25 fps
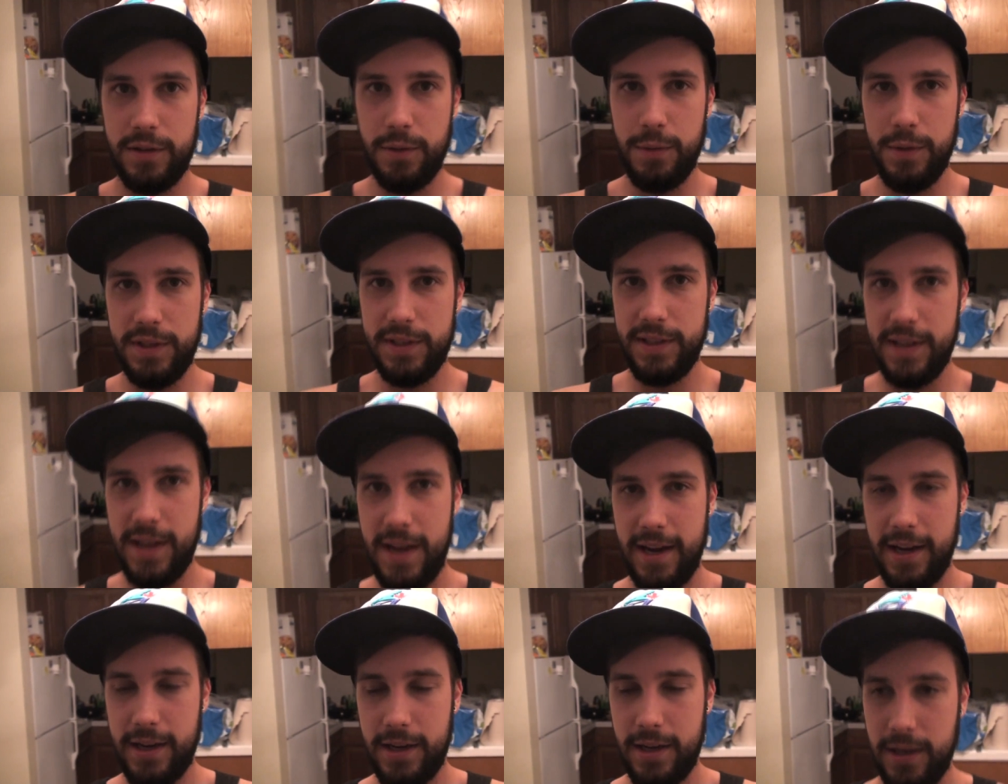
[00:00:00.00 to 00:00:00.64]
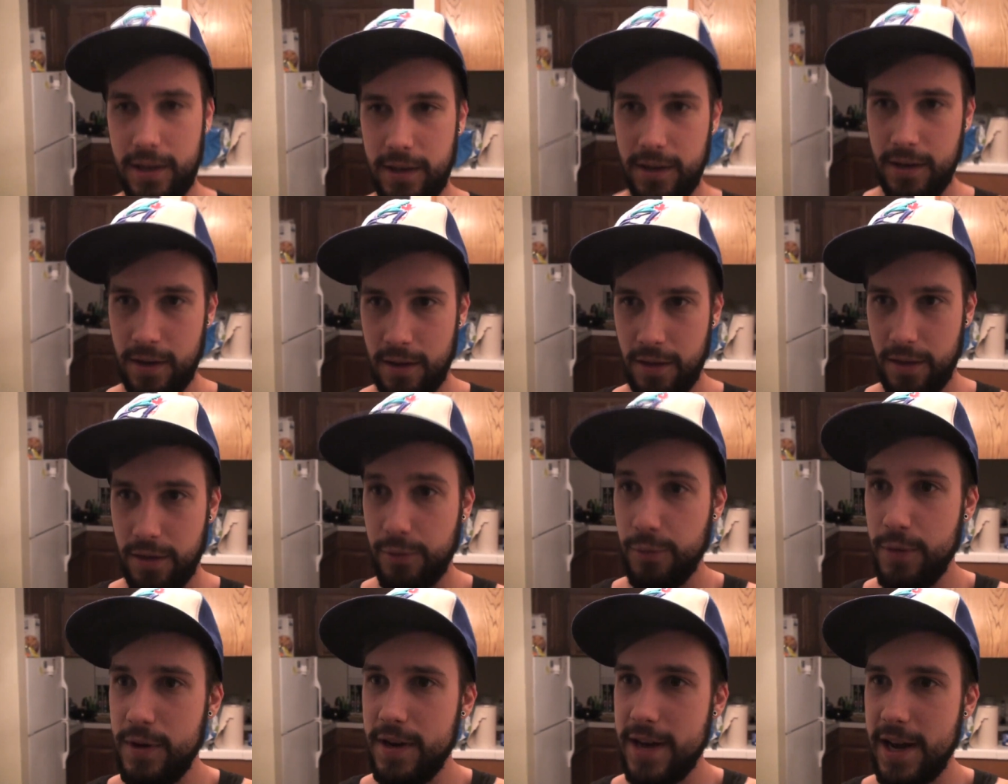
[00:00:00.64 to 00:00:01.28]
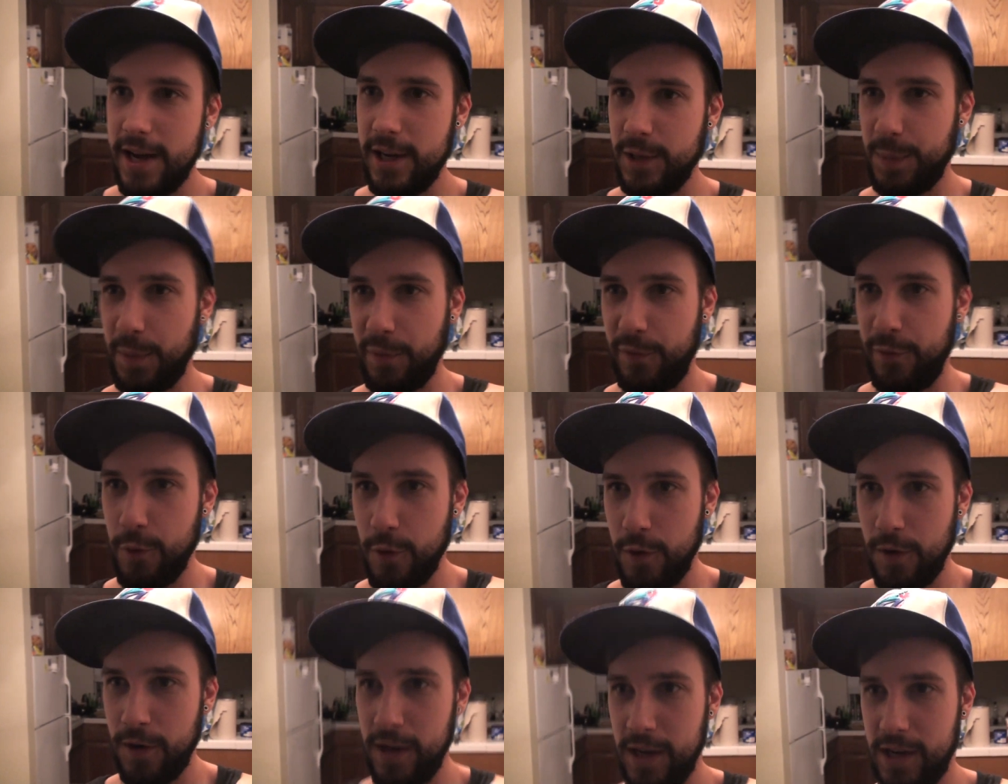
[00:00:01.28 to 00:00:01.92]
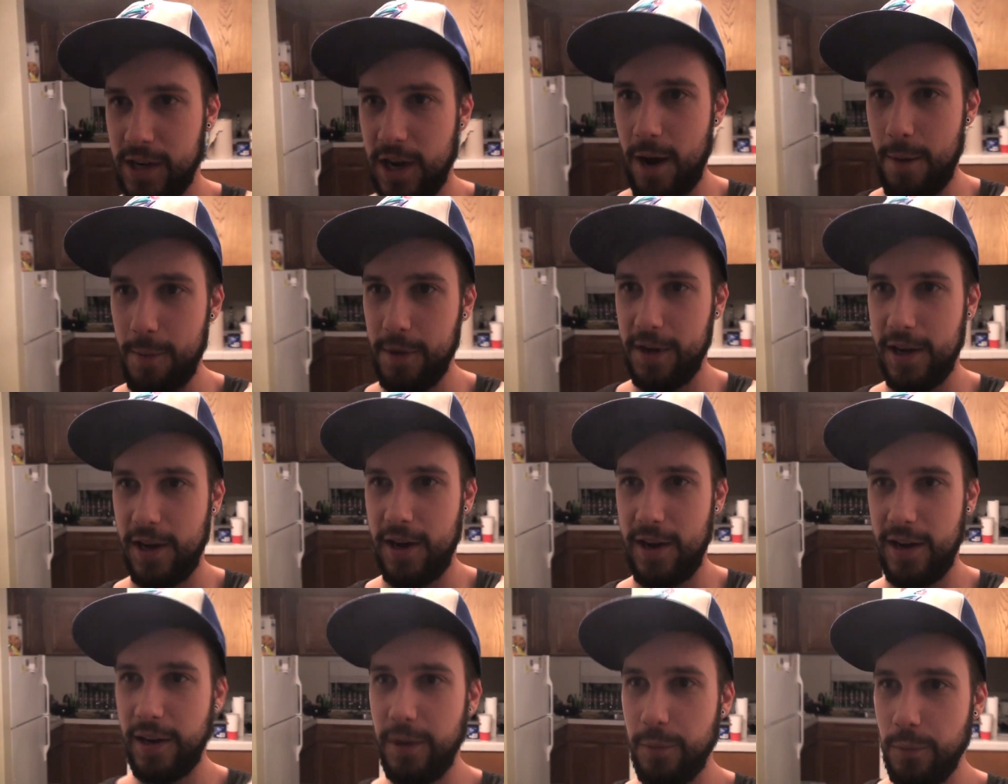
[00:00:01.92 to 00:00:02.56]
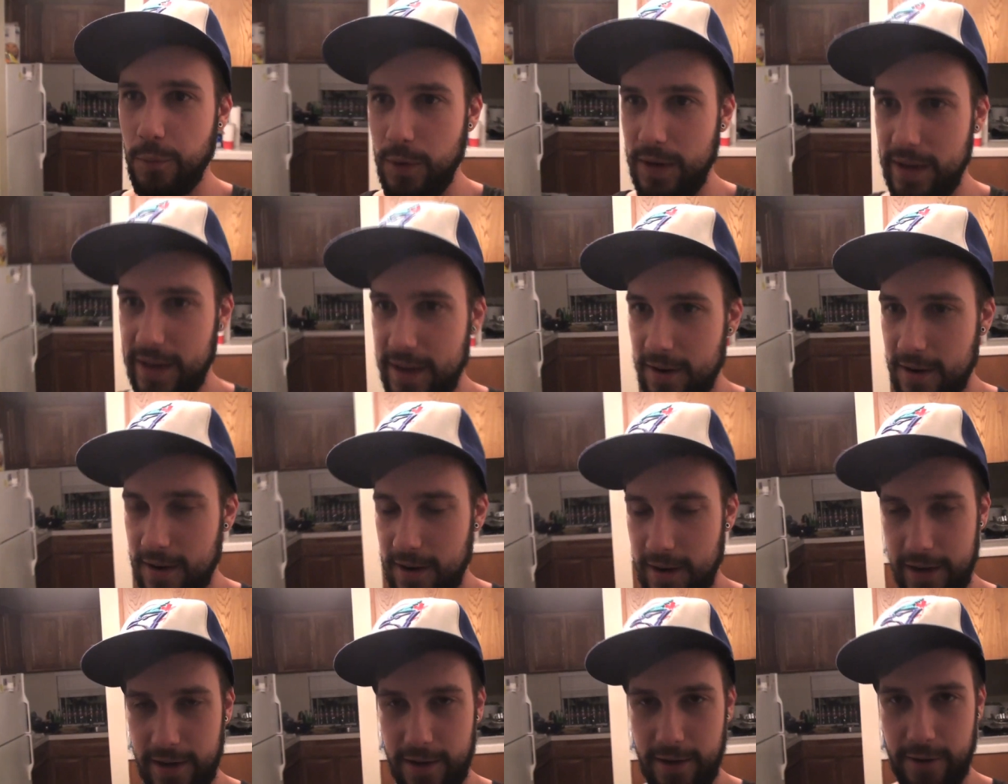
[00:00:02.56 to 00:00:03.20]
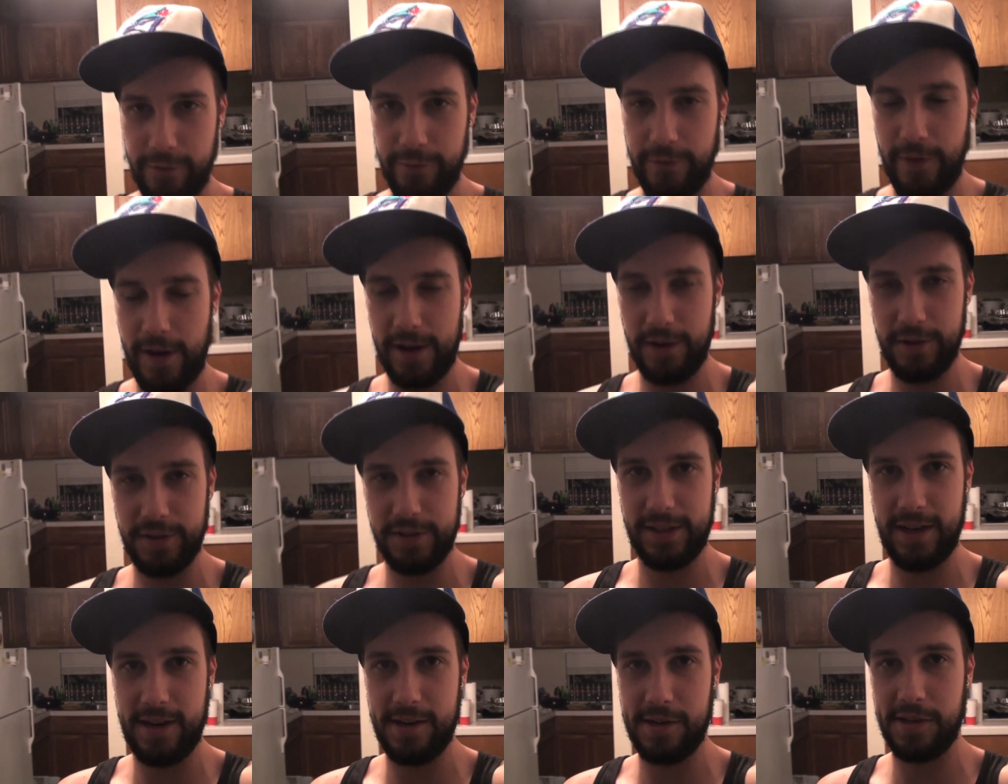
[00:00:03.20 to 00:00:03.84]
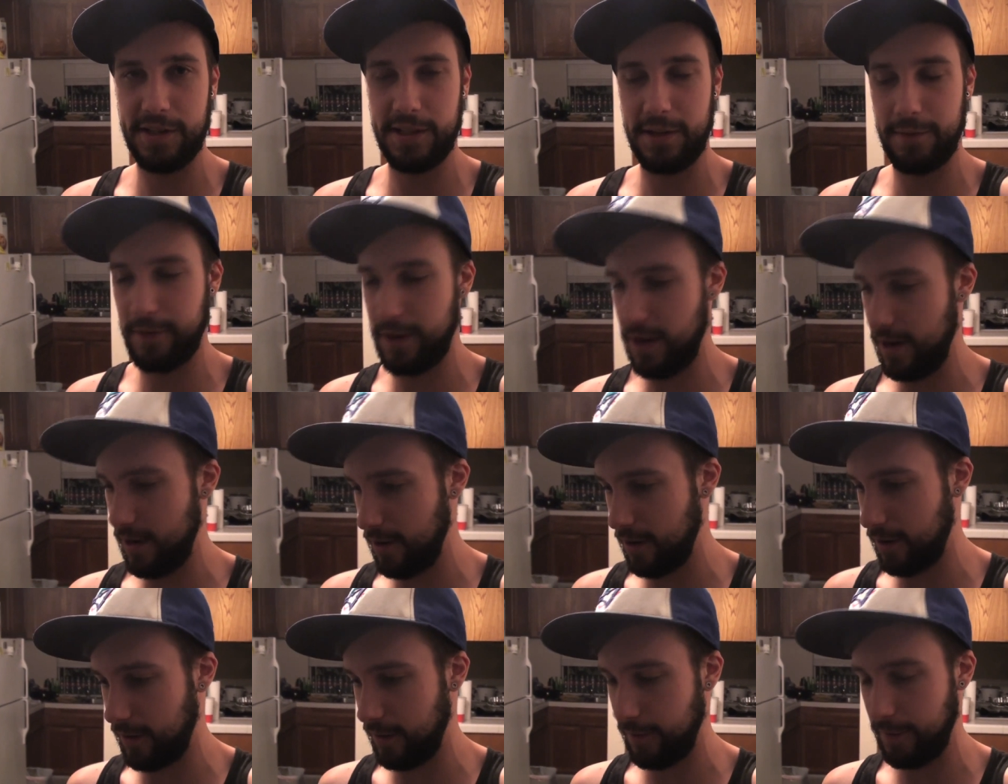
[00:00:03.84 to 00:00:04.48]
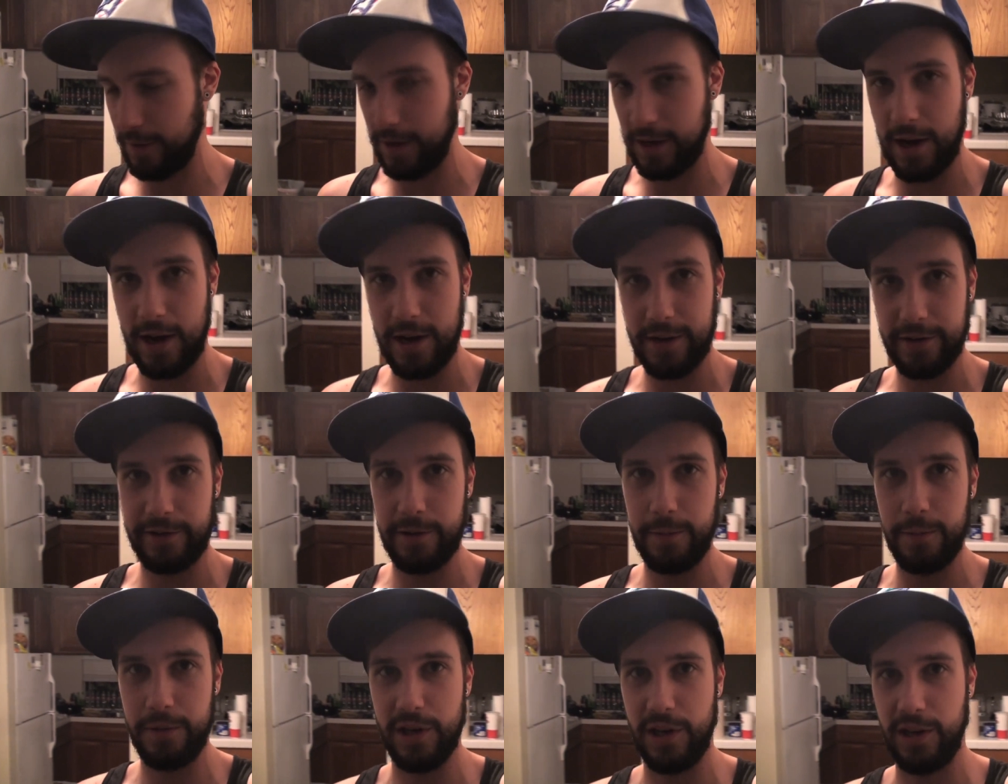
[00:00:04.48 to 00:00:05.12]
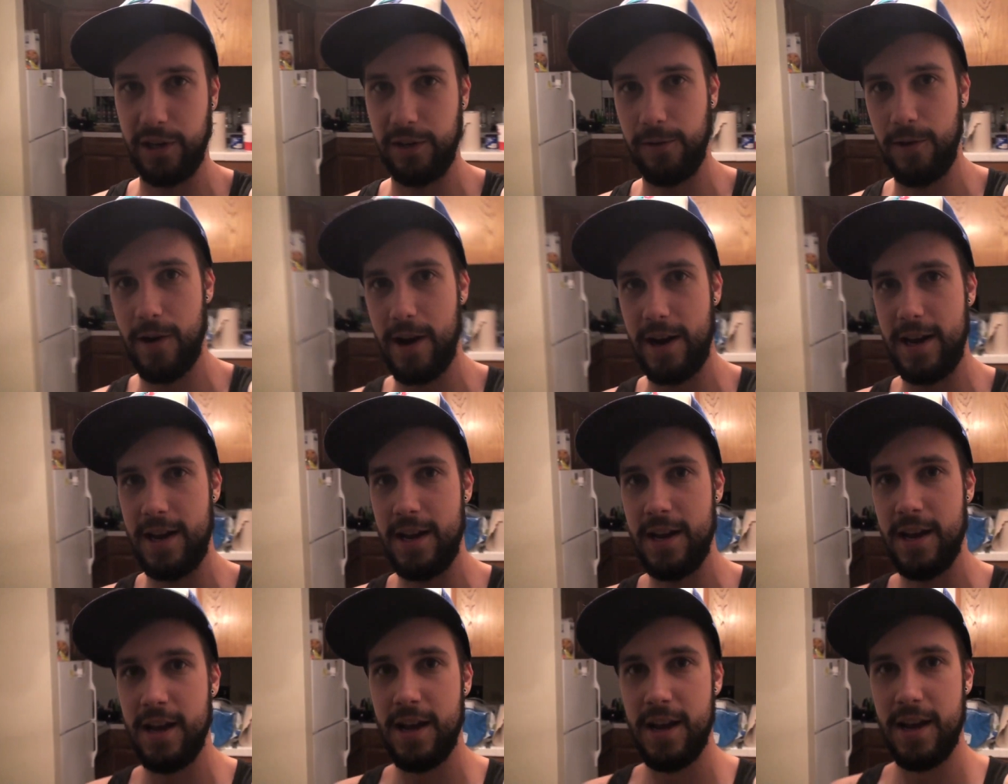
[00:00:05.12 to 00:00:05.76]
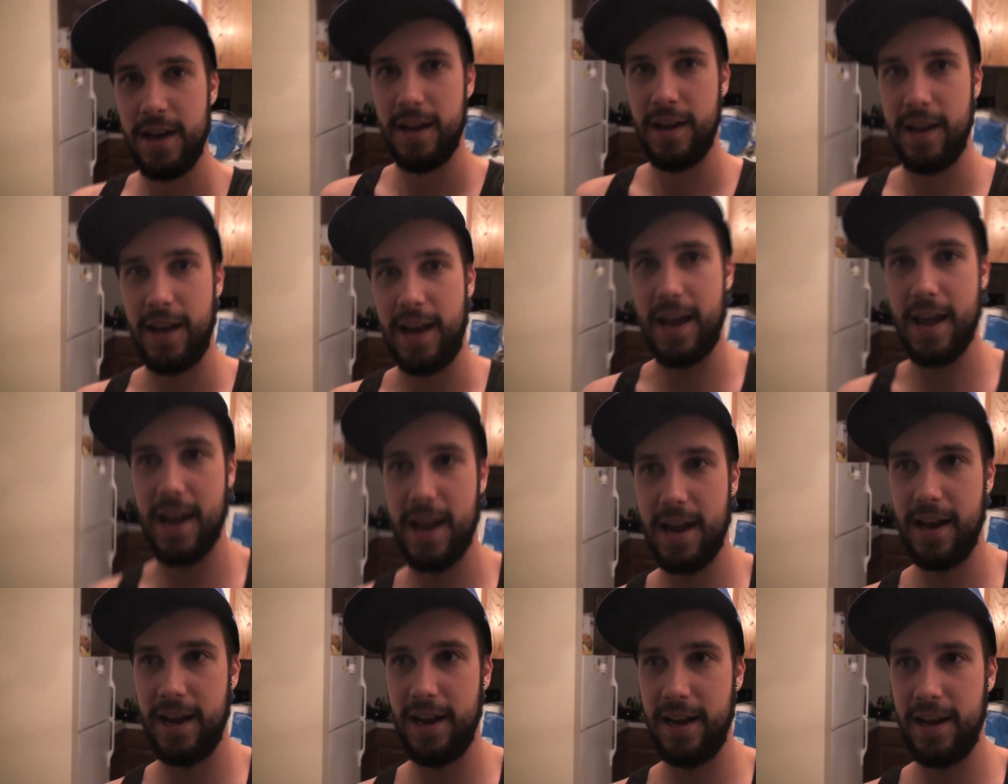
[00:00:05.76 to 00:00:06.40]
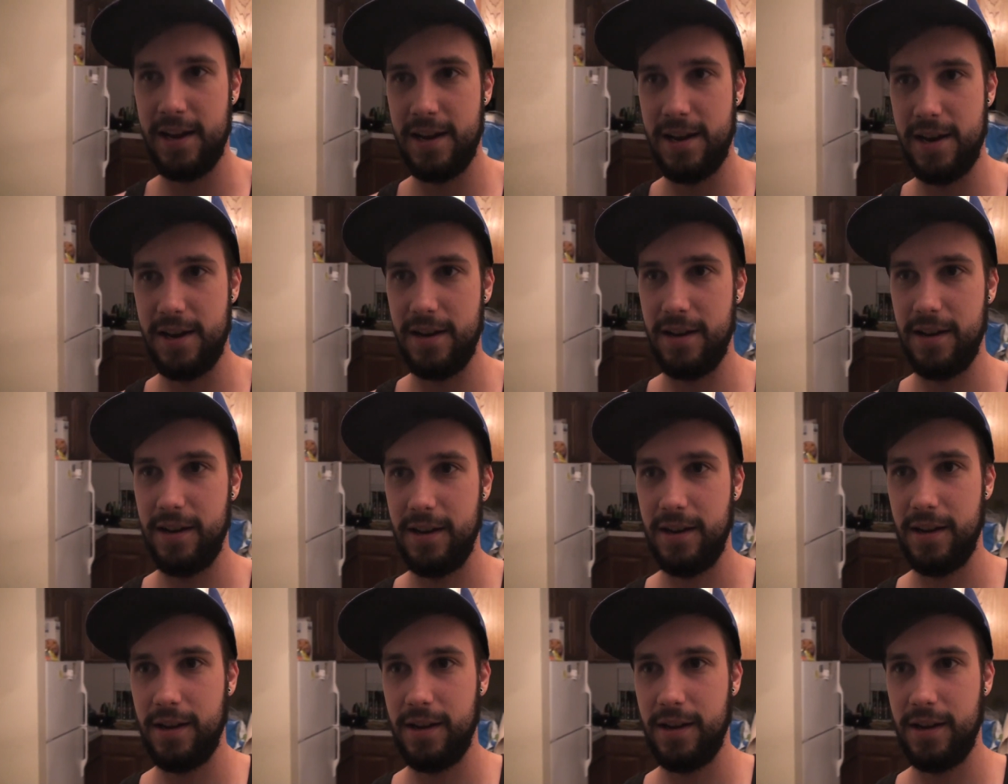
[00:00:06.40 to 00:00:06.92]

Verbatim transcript: so it's like three days before Comic Con, and we are in our final stages of getting all of our costume junk ready. And